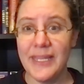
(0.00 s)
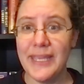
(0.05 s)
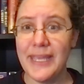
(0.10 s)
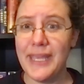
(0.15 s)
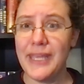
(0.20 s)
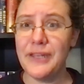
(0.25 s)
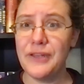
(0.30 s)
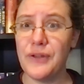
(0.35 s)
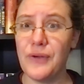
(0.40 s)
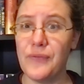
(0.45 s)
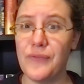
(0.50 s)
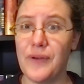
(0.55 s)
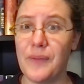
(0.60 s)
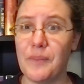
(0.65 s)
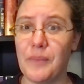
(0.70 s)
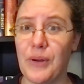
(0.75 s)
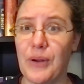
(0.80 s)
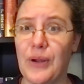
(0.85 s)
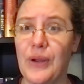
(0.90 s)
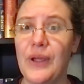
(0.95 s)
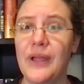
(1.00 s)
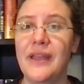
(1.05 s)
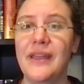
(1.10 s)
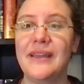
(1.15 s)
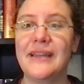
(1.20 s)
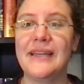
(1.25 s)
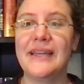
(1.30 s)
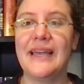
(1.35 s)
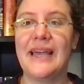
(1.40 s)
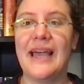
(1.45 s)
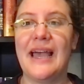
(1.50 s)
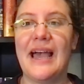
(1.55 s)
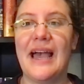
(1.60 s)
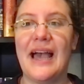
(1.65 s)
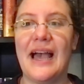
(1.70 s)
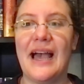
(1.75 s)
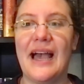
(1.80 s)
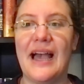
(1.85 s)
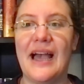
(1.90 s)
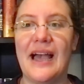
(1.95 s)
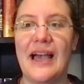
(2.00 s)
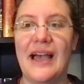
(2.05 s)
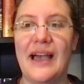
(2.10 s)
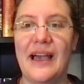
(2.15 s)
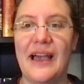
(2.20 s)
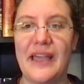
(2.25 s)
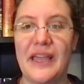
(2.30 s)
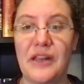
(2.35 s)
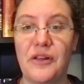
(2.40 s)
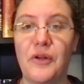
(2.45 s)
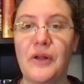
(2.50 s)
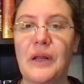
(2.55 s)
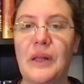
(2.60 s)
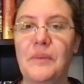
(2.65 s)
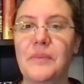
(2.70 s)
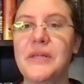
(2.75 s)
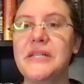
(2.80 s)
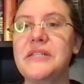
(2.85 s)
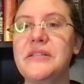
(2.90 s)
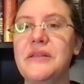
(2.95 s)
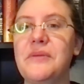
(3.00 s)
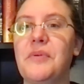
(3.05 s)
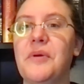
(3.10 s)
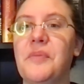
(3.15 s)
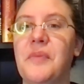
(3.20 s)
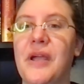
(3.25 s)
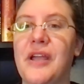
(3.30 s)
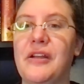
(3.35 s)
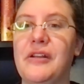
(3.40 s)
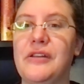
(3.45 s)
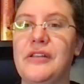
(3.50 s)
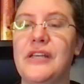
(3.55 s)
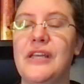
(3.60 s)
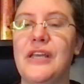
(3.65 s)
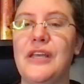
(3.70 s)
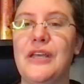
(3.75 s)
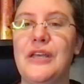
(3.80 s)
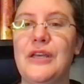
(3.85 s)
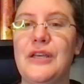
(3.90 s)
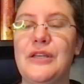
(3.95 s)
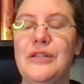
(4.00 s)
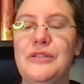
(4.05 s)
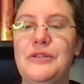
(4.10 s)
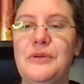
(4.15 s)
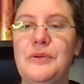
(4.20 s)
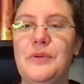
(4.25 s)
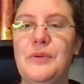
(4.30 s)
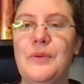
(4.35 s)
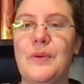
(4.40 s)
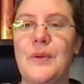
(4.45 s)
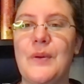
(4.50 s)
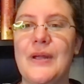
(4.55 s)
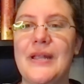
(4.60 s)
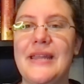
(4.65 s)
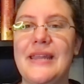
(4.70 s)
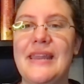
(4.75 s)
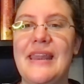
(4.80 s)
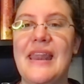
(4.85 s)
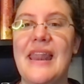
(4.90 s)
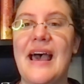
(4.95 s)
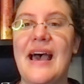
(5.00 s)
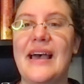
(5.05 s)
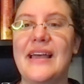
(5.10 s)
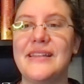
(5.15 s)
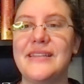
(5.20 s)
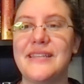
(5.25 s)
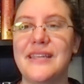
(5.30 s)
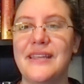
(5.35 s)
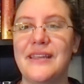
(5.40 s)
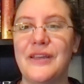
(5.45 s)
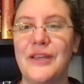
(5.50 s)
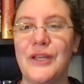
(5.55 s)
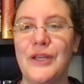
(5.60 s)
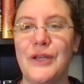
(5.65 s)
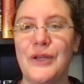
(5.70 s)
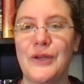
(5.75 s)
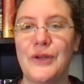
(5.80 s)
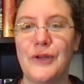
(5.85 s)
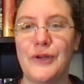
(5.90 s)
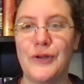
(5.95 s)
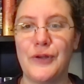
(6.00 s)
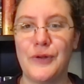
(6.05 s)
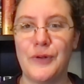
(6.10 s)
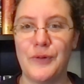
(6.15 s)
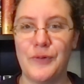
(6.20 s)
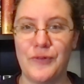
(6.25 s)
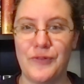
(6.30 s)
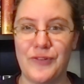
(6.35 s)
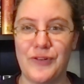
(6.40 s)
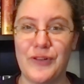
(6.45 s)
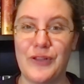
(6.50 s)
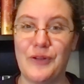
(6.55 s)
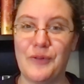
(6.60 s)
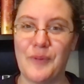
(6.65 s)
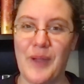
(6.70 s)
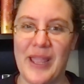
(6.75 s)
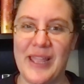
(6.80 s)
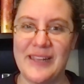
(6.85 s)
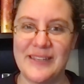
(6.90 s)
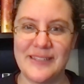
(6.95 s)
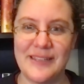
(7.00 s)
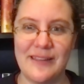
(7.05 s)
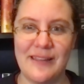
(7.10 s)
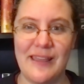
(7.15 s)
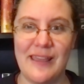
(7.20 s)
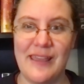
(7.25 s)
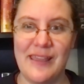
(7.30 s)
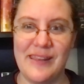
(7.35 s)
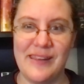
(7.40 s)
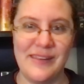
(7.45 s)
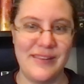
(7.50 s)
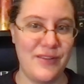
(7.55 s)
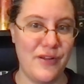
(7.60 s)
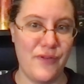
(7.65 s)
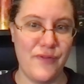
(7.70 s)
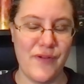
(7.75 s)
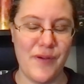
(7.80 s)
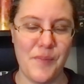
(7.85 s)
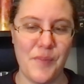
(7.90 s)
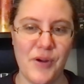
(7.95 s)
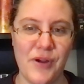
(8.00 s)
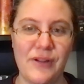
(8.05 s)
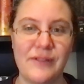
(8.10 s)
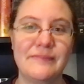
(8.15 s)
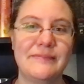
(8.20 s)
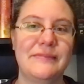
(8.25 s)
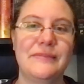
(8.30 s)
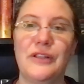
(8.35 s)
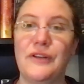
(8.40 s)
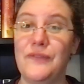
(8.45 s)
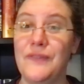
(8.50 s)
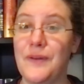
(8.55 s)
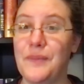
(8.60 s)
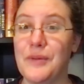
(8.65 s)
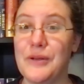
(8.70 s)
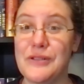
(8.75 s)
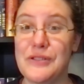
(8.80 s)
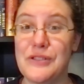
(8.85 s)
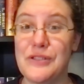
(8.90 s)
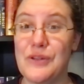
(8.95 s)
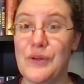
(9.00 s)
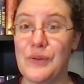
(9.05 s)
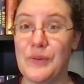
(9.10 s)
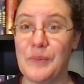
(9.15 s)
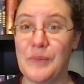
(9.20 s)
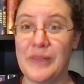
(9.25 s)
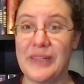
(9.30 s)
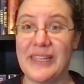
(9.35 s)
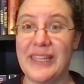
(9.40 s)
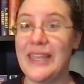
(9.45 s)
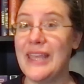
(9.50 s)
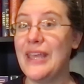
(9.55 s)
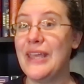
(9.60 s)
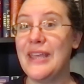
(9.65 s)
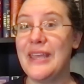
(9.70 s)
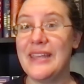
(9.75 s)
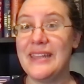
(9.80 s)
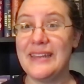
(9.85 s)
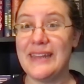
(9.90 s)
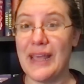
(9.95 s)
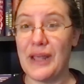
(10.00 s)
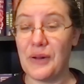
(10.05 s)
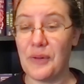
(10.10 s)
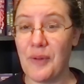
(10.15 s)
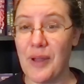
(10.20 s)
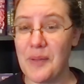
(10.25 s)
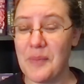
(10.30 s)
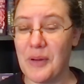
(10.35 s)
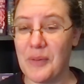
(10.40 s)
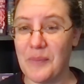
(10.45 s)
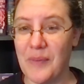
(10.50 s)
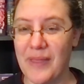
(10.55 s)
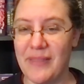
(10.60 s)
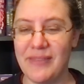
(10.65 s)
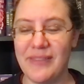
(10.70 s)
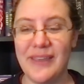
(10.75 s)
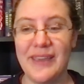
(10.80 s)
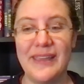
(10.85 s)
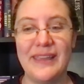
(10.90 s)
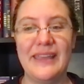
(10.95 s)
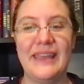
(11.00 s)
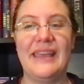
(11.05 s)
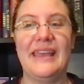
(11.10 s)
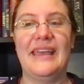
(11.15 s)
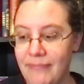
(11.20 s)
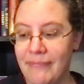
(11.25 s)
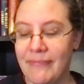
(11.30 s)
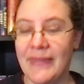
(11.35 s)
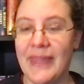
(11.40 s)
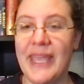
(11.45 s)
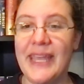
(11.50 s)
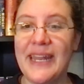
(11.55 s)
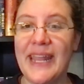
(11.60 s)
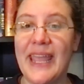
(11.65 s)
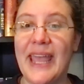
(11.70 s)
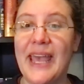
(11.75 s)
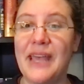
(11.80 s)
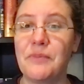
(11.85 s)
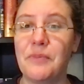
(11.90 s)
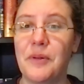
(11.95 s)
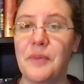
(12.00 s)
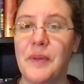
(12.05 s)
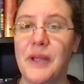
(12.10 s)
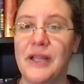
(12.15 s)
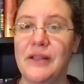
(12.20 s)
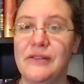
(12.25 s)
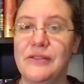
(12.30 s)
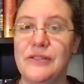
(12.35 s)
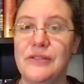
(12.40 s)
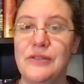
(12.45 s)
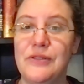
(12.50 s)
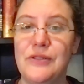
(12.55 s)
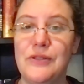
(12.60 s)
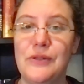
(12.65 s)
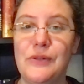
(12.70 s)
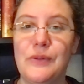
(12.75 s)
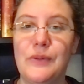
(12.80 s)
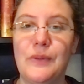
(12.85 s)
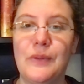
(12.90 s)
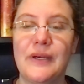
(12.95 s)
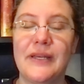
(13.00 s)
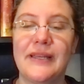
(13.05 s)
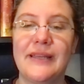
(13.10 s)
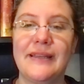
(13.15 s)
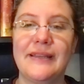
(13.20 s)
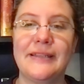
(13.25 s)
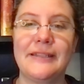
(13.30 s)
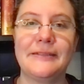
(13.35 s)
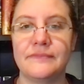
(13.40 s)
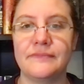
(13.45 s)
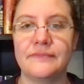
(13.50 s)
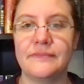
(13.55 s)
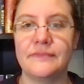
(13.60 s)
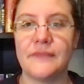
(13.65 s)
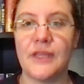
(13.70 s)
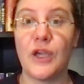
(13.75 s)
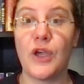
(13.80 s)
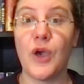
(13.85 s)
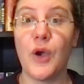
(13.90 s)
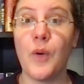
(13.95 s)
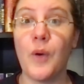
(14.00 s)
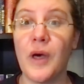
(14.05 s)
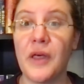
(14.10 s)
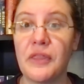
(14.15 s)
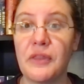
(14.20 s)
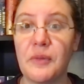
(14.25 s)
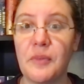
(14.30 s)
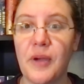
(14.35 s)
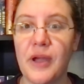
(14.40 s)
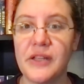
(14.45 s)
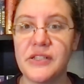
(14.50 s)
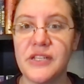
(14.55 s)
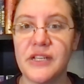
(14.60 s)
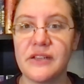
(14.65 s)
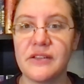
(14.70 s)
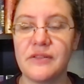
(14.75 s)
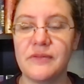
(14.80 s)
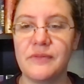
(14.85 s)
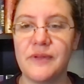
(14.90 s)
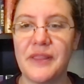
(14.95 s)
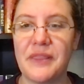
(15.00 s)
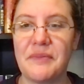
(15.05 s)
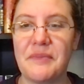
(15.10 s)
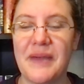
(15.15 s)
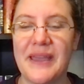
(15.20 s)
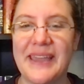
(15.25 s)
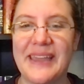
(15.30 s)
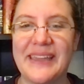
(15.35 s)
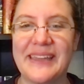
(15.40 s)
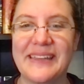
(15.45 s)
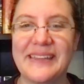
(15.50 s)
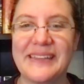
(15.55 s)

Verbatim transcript: in November, I had already mentally prepared to not fully write in November. November is normally NaNoWriMo month. And I had prepared to do a co author project with my